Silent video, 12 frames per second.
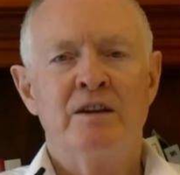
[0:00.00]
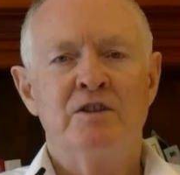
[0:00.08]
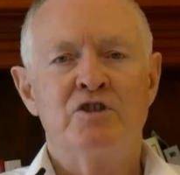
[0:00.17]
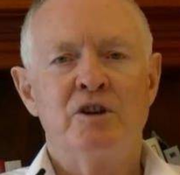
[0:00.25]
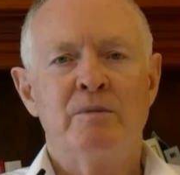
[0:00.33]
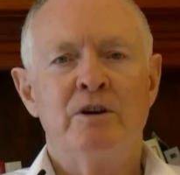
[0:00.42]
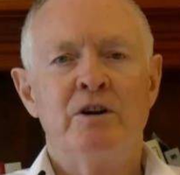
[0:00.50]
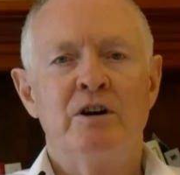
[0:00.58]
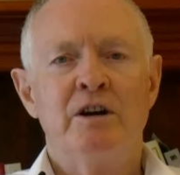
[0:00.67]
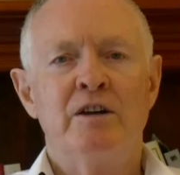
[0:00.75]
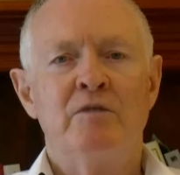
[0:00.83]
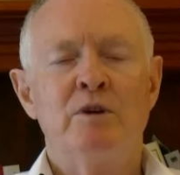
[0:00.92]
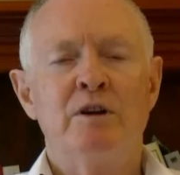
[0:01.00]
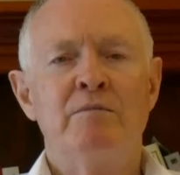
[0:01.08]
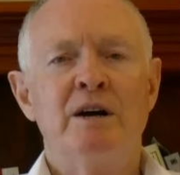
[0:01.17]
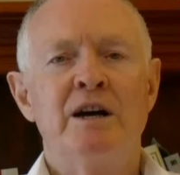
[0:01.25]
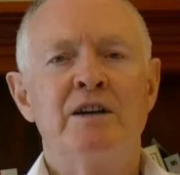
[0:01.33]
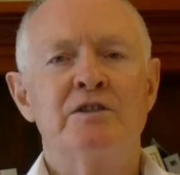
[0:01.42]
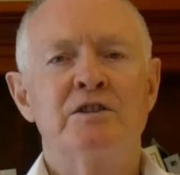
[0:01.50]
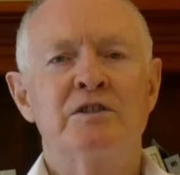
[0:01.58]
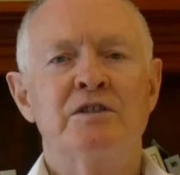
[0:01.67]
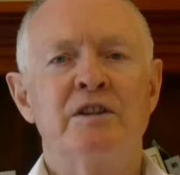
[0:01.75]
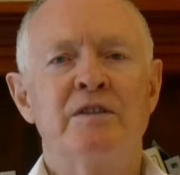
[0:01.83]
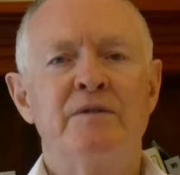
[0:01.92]
Gemini, and when Mars is
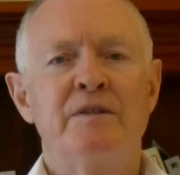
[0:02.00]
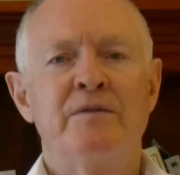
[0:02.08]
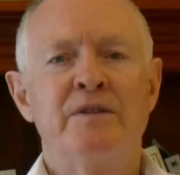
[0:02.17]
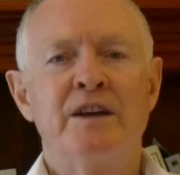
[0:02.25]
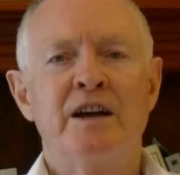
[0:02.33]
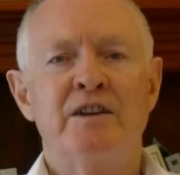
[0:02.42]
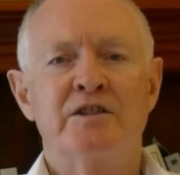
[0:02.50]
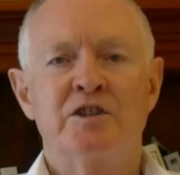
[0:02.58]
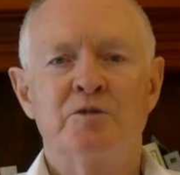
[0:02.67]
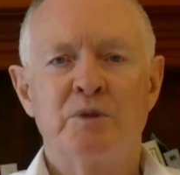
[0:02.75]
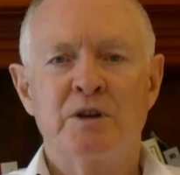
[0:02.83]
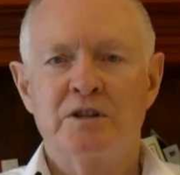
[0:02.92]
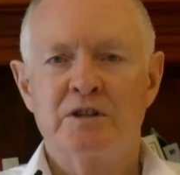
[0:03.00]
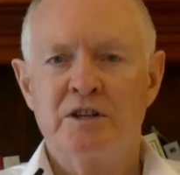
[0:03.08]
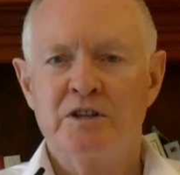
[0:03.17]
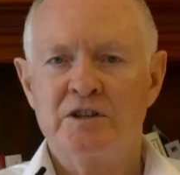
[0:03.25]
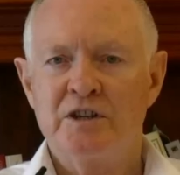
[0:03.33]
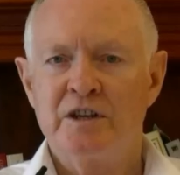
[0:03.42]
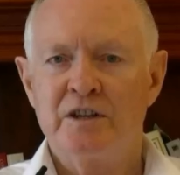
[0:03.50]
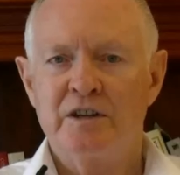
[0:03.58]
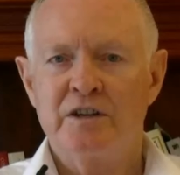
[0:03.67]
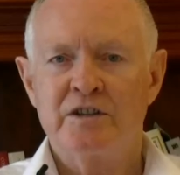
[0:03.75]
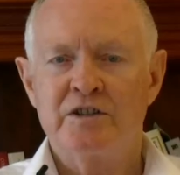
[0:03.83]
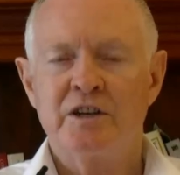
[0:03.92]
in the 5th house, especially seeing
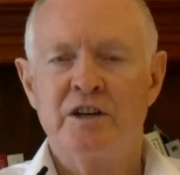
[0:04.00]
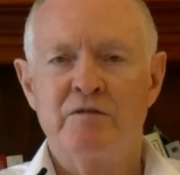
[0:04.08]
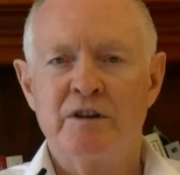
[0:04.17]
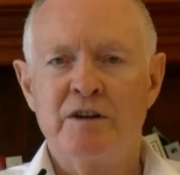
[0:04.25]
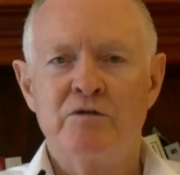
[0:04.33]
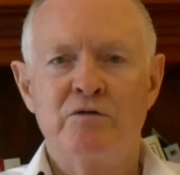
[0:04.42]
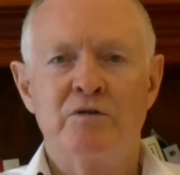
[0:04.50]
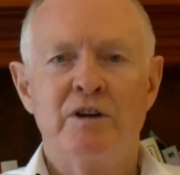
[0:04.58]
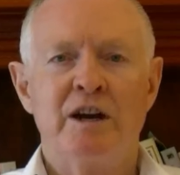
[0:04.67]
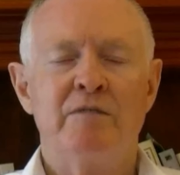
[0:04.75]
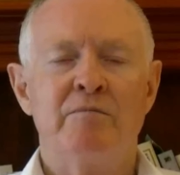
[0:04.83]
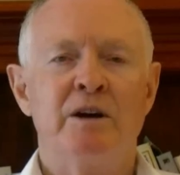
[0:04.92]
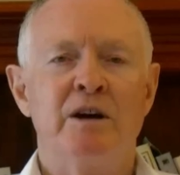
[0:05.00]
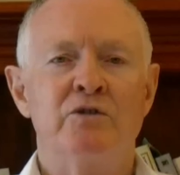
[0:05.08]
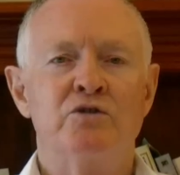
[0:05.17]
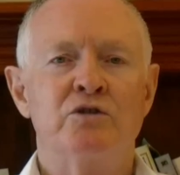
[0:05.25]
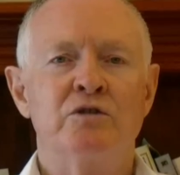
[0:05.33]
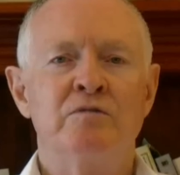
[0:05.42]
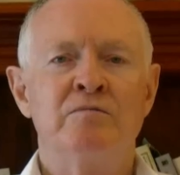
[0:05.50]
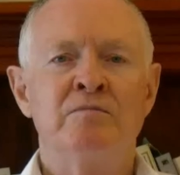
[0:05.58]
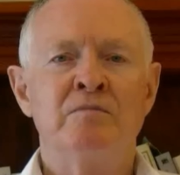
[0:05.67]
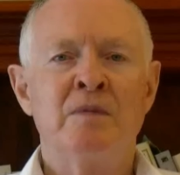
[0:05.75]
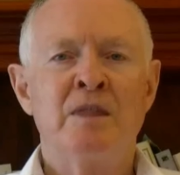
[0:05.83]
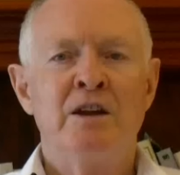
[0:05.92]
that it's in a retrograde motion,
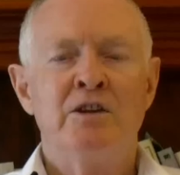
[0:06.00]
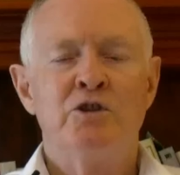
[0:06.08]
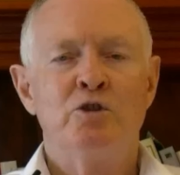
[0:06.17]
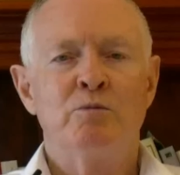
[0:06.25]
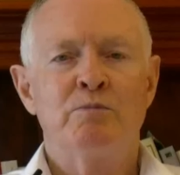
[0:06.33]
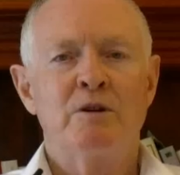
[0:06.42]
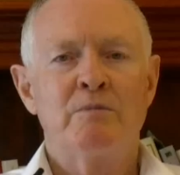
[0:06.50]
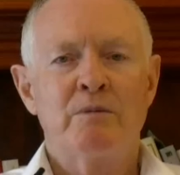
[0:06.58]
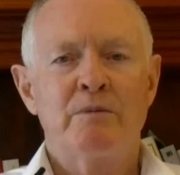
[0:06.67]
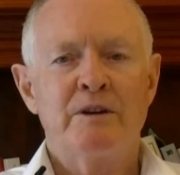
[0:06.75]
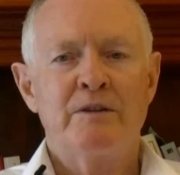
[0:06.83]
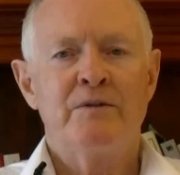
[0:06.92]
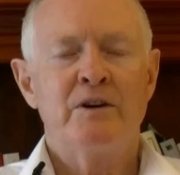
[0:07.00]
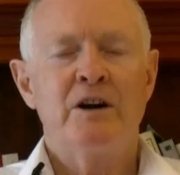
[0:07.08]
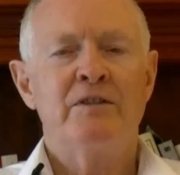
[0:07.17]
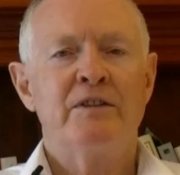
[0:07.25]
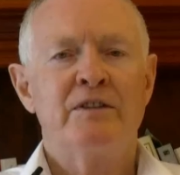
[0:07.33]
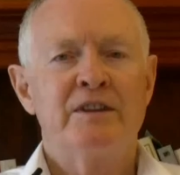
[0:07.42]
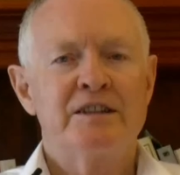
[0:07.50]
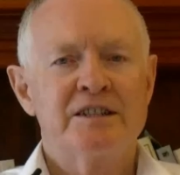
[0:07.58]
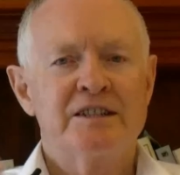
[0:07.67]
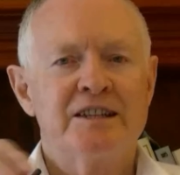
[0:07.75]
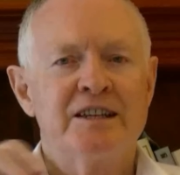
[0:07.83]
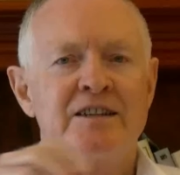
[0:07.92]
you'll probably find that there's a
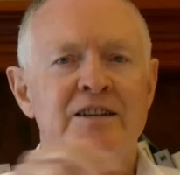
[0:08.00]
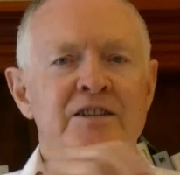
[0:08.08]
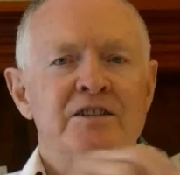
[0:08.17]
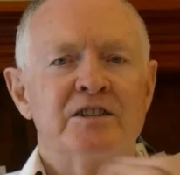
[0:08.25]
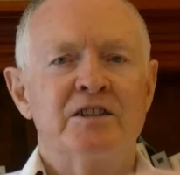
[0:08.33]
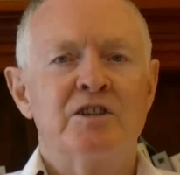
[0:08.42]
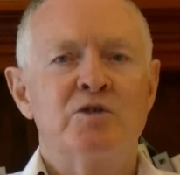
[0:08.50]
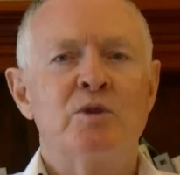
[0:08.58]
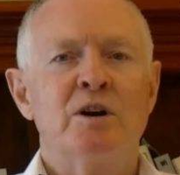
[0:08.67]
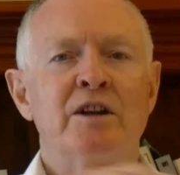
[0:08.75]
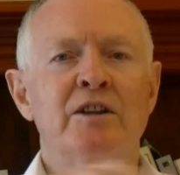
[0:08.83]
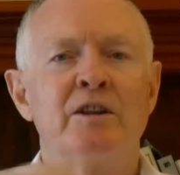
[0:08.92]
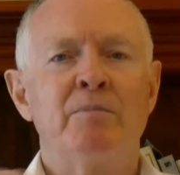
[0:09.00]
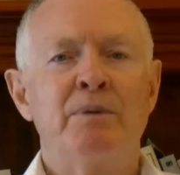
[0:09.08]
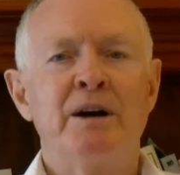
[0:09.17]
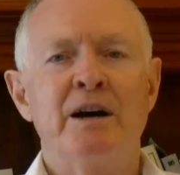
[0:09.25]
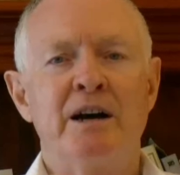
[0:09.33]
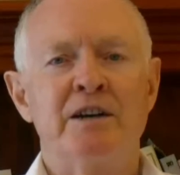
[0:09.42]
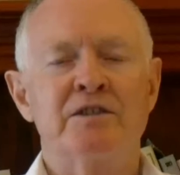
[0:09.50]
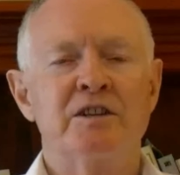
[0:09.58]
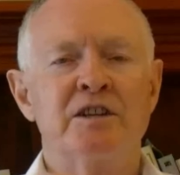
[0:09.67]
tendency to dwell in the past.